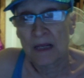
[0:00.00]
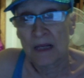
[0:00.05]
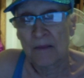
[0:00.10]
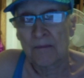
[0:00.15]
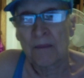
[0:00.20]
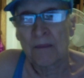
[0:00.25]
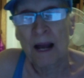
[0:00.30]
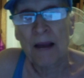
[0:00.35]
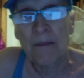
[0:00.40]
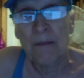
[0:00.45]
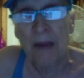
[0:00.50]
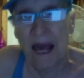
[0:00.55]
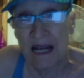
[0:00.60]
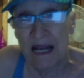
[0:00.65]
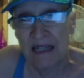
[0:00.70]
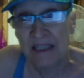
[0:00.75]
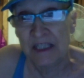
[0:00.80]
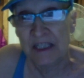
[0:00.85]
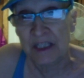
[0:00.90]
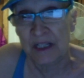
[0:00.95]
my
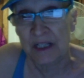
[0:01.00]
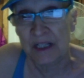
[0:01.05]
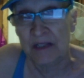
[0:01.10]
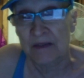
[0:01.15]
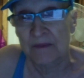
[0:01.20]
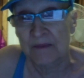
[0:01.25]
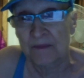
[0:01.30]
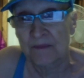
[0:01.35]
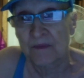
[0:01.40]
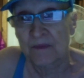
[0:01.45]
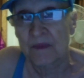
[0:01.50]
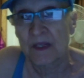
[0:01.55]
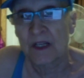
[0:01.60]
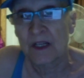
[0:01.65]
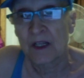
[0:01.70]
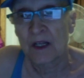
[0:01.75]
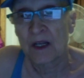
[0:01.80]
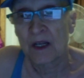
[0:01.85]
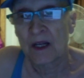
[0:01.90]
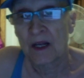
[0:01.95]
mask,
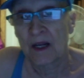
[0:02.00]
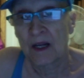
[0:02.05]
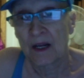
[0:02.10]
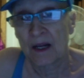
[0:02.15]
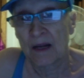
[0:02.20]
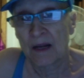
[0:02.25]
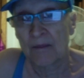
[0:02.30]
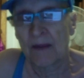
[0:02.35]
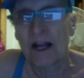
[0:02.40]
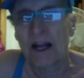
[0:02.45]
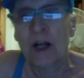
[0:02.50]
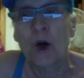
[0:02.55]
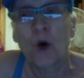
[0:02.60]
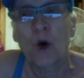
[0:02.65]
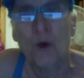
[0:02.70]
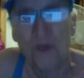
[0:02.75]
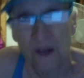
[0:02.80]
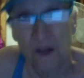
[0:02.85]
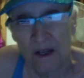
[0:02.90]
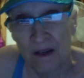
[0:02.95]
my
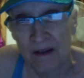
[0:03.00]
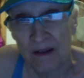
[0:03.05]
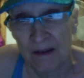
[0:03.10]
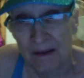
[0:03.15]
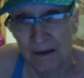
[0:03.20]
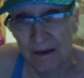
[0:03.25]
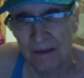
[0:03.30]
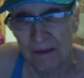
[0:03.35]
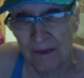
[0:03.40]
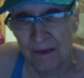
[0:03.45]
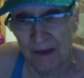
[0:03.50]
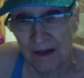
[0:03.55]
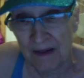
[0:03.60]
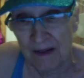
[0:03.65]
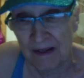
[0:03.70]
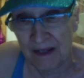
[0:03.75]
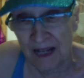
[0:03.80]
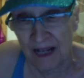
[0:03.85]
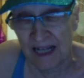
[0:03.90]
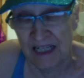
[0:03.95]

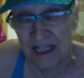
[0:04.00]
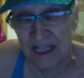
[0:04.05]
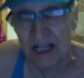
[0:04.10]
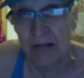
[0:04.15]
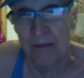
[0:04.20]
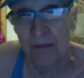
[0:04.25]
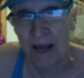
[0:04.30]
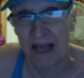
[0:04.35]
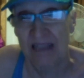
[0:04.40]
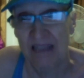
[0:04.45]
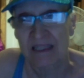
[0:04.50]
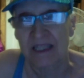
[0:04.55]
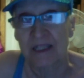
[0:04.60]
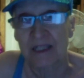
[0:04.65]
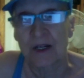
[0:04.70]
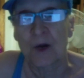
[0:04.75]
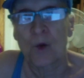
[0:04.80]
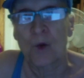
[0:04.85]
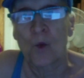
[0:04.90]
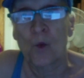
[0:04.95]
COVID-19
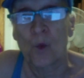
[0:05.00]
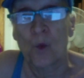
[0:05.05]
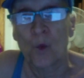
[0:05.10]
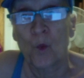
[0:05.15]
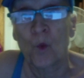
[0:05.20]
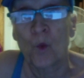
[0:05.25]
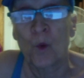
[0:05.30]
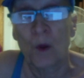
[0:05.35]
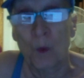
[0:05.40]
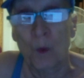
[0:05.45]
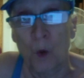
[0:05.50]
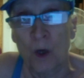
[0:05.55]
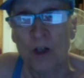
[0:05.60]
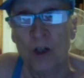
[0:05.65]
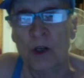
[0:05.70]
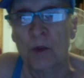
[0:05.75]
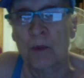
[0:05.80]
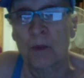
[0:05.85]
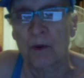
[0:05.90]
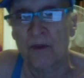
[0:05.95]
mask, will
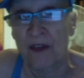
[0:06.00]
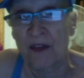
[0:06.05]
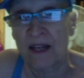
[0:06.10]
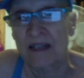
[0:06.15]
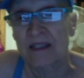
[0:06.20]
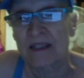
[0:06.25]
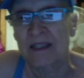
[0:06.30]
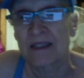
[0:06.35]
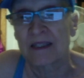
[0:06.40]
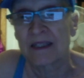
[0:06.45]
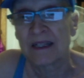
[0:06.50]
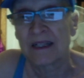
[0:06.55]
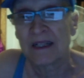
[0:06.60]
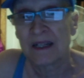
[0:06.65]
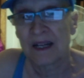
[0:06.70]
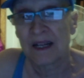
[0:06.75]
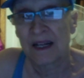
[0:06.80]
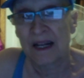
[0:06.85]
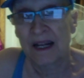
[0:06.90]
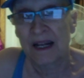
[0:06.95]
work to prevent
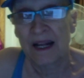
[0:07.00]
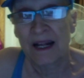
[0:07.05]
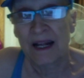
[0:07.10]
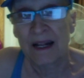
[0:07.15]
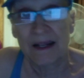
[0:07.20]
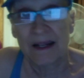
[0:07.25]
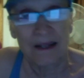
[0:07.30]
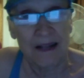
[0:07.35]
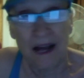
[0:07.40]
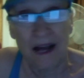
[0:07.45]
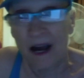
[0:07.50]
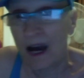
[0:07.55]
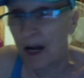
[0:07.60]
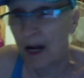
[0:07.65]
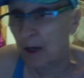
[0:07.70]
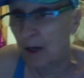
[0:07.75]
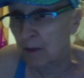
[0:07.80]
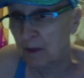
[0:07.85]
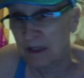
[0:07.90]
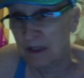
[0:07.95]

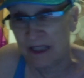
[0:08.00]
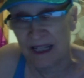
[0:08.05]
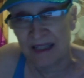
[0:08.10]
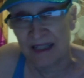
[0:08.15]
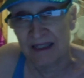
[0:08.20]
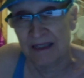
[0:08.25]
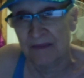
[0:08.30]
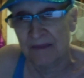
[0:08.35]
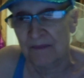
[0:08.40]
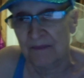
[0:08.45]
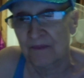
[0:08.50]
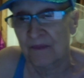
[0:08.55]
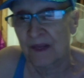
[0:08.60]
100%.